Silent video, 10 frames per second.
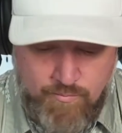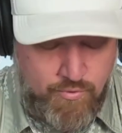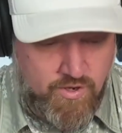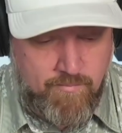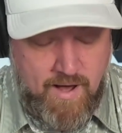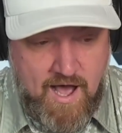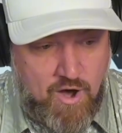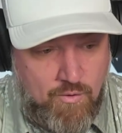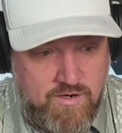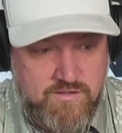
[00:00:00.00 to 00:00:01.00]
put in my
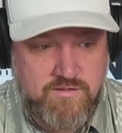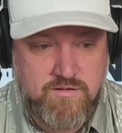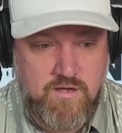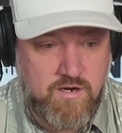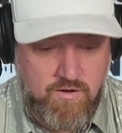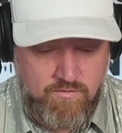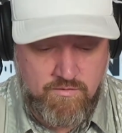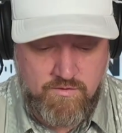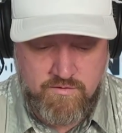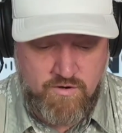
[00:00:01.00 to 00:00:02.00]
hours,
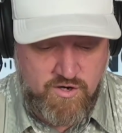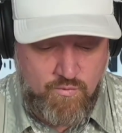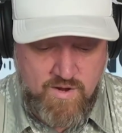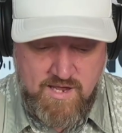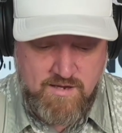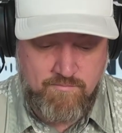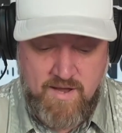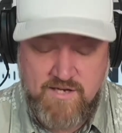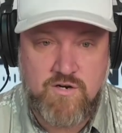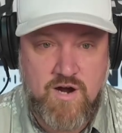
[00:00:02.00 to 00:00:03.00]
during the week,
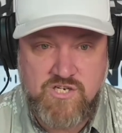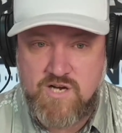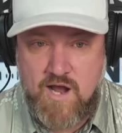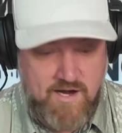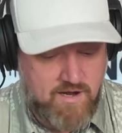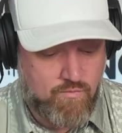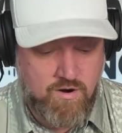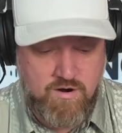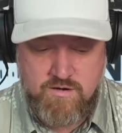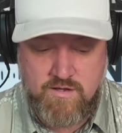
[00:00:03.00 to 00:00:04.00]
make sure I shine at work.